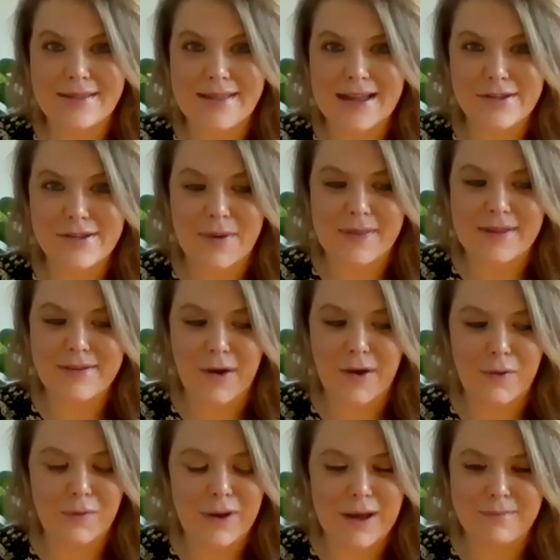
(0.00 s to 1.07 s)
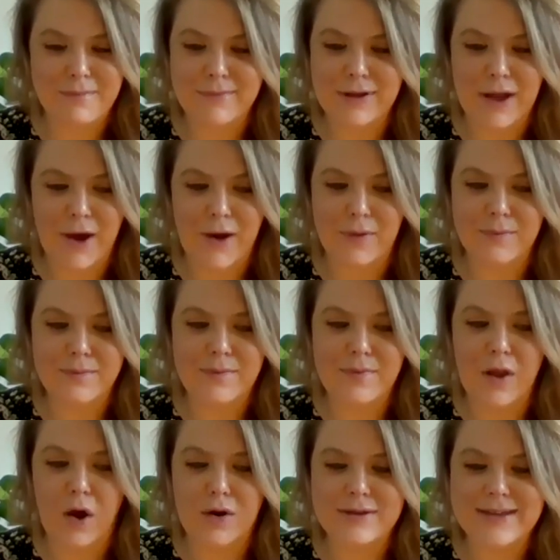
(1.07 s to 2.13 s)
They're doing this whole, um, you know,
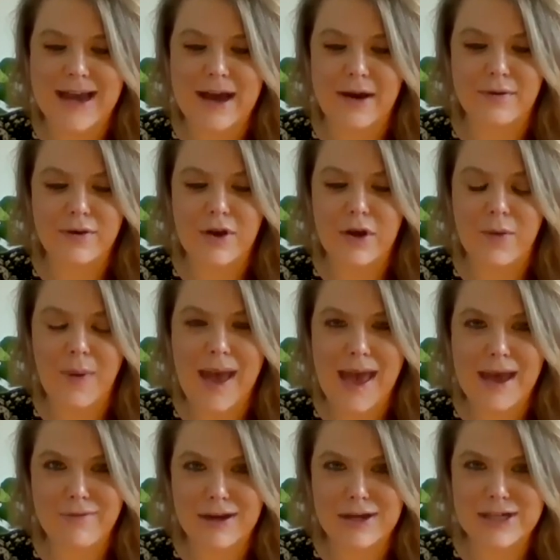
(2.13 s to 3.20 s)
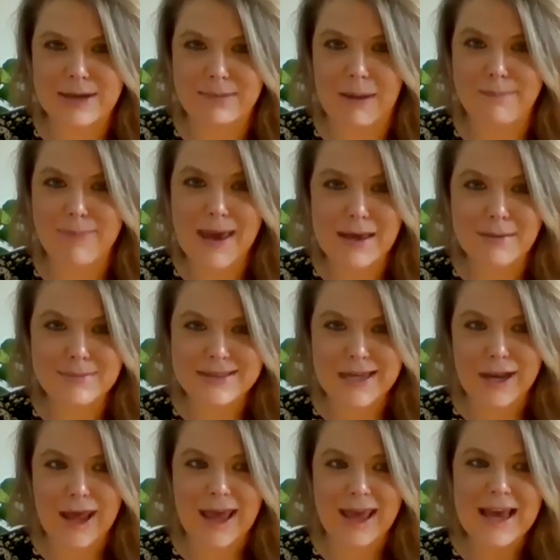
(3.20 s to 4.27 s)
lockdown new hair regime. Like Beckham's
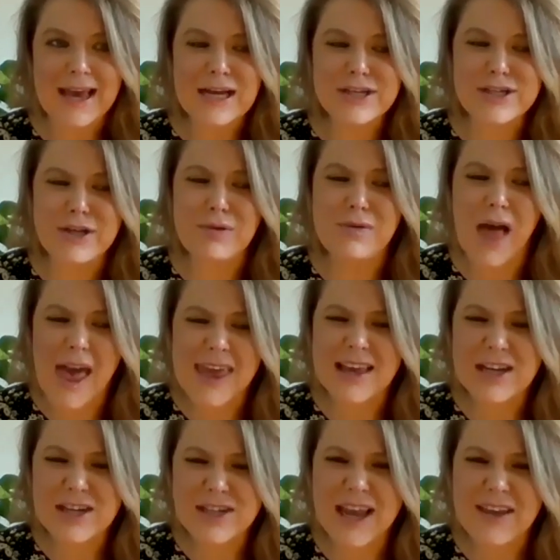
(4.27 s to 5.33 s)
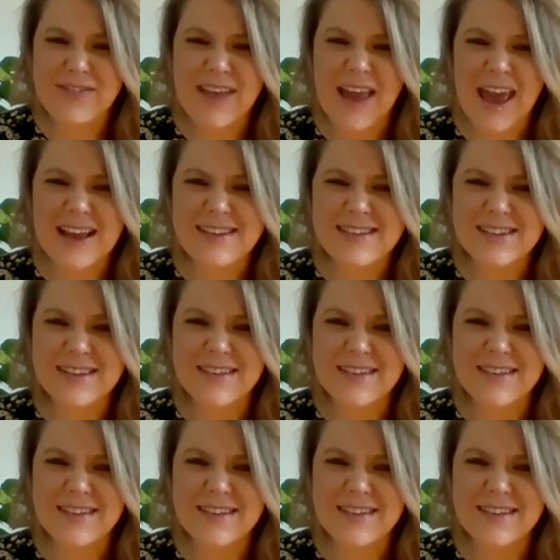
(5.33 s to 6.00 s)
done it. Do you like a shaved head?